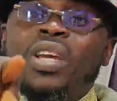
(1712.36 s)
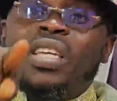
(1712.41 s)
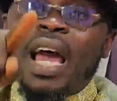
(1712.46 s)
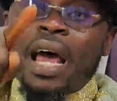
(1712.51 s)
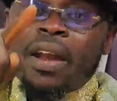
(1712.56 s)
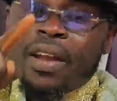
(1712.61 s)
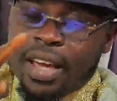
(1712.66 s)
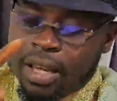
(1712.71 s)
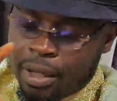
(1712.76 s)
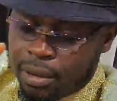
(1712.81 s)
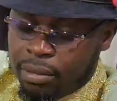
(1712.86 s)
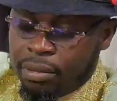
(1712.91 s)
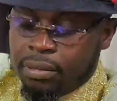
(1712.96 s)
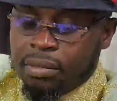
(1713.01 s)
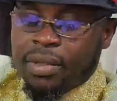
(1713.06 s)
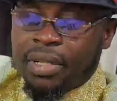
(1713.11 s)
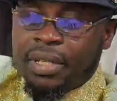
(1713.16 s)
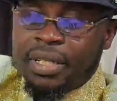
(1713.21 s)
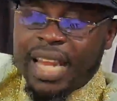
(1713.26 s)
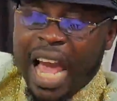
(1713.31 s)
yare,
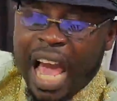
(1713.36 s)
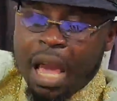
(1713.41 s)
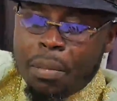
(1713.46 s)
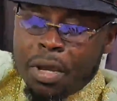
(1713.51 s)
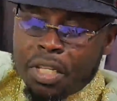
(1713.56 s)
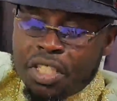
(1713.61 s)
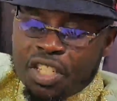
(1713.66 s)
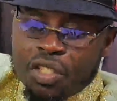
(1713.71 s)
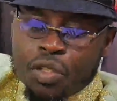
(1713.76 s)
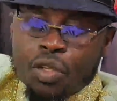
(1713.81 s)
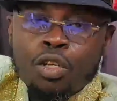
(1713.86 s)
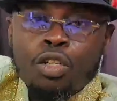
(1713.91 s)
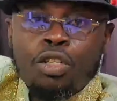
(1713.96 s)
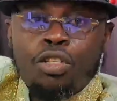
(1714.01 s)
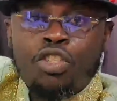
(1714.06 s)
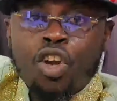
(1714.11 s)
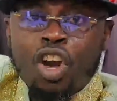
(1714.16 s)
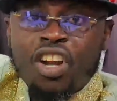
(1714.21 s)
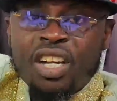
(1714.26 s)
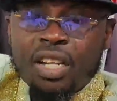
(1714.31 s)
diabetes,
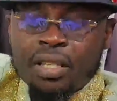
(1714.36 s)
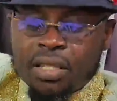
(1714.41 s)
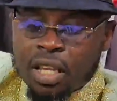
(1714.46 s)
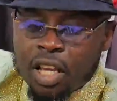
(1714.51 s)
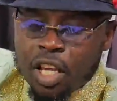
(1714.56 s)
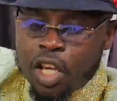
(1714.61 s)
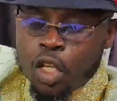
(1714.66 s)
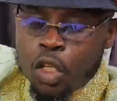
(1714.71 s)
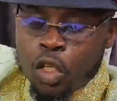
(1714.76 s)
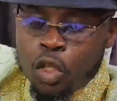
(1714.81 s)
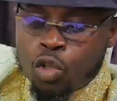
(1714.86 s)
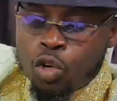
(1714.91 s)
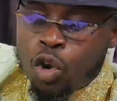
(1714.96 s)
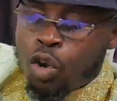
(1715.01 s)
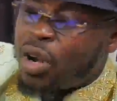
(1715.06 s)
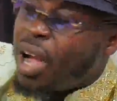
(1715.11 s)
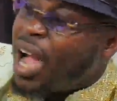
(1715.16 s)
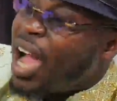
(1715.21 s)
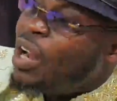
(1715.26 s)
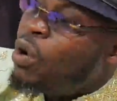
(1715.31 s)
jaundice,
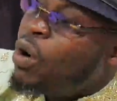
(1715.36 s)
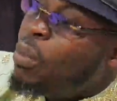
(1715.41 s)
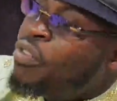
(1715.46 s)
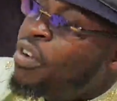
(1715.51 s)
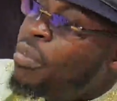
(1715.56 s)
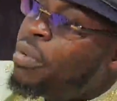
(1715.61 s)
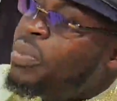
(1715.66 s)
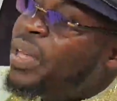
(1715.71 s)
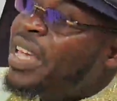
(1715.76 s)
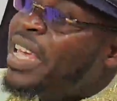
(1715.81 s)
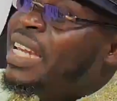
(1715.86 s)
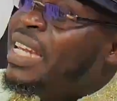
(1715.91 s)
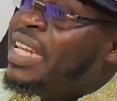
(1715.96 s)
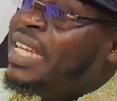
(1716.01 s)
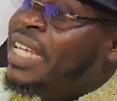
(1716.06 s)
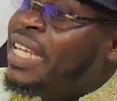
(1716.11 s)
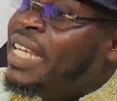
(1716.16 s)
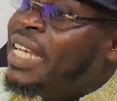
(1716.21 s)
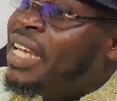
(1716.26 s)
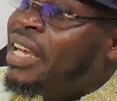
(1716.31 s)
stroke, and home for the
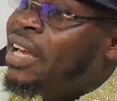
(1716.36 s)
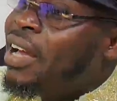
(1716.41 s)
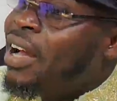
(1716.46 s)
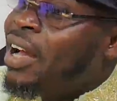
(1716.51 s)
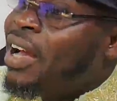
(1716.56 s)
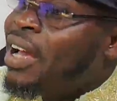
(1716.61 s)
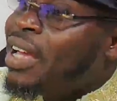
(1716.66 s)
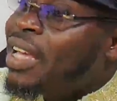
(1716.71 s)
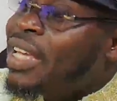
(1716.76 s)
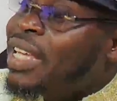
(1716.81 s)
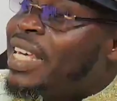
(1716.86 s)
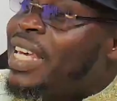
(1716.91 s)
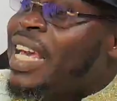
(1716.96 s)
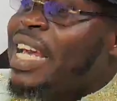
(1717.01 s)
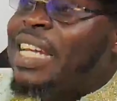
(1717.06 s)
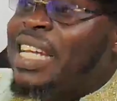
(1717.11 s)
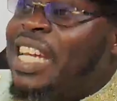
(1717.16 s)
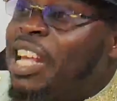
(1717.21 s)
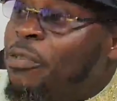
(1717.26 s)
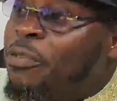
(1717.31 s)
kidney.
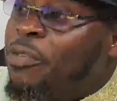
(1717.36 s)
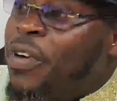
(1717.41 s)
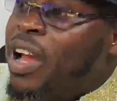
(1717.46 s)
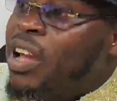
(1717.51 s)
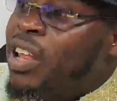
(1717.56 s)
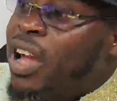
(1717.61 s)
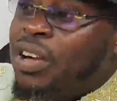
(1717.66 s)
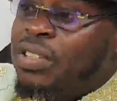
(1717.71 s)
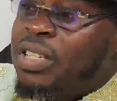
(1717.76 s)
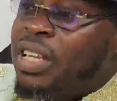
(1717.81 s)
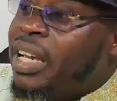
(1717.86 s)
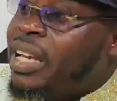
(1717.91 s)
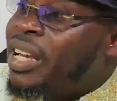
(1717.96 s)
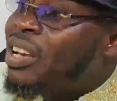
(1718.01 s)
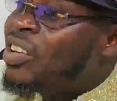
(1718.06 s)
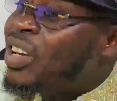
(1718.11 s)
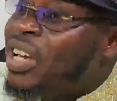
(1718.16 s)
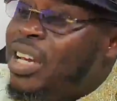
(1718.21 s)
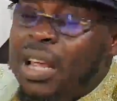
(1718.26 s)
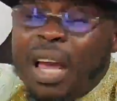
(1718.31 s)
Kidney failure is a
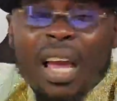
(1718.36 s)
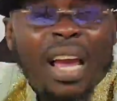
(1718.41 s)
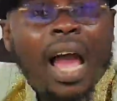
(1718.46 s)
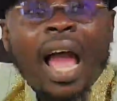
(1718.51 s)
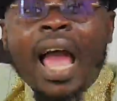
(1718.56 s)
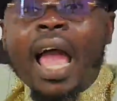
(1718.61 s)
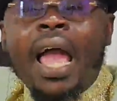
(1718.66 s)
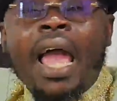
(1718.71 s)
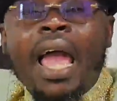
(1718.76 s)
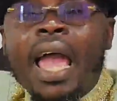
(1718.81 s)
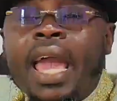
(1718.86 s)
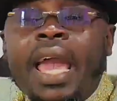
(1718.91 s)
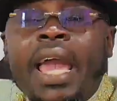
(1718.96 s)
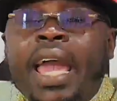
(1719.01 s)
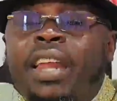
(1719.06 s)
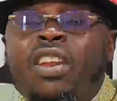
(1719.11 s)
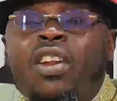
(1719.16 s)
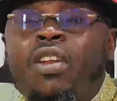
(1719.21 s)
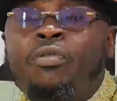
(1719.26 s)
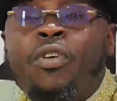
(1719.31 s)
kidney. Hey, hey,
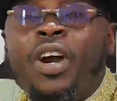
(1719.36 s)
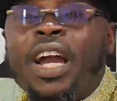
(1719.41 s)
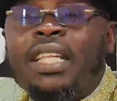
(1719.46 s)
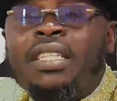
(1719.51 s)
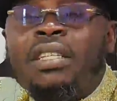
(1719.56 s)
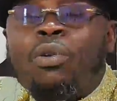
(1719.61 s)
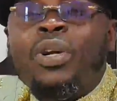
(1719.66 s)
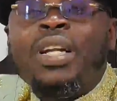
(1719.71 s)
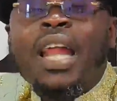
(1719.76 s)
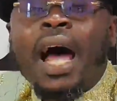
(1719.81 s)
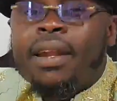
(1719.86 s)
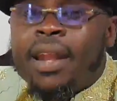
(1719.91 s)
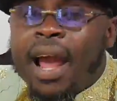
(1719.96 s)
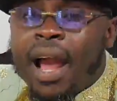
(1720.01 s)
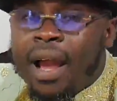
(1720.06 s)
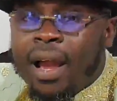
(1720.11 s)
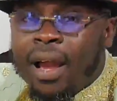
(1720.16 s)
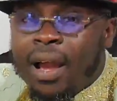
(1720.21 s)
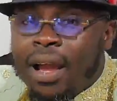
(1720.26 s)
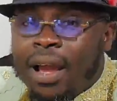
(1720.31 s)
hey, and then forget it. Oh,
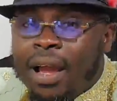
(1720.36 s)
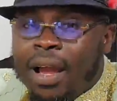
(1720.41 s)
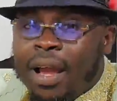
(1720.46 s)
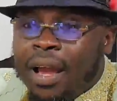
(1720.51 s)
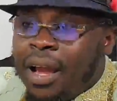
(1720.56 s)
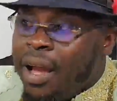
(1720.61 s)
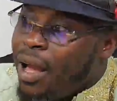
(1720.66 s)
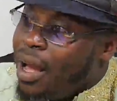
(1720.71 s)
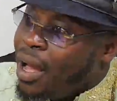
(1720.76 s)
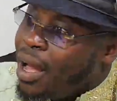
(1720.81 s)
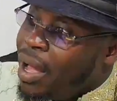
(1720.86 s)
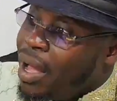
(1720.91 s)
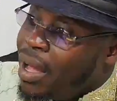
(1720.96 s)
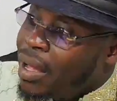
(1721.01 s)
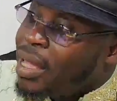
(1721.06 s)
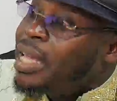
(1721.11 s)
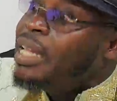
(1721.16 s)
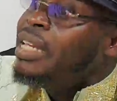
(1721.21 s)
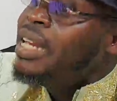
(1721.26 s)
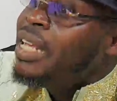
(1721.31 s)
dada.
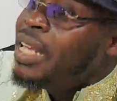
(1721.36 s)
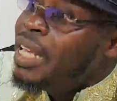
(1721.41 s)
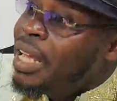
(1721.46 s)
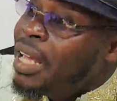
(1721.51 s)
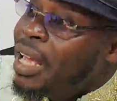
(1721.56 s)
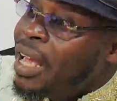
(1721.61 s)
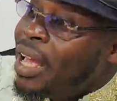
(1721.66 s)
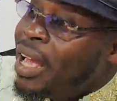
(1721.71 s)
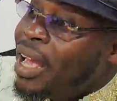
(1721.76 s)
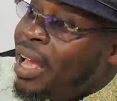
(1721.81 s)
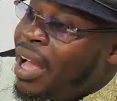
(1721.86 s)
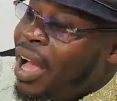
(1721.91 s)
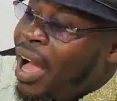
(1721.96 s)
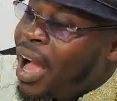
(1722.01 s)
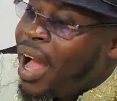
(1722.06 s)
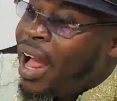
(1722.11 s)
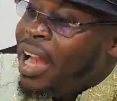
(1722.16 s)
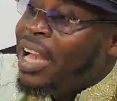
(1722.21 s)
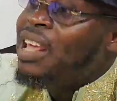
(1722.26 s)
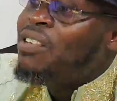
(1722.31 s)
Kidney.
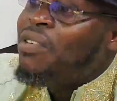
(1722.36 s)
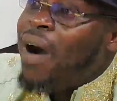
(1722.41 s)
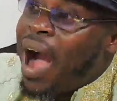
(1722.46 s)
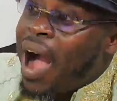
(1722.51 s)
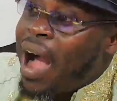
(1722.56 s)
Liver.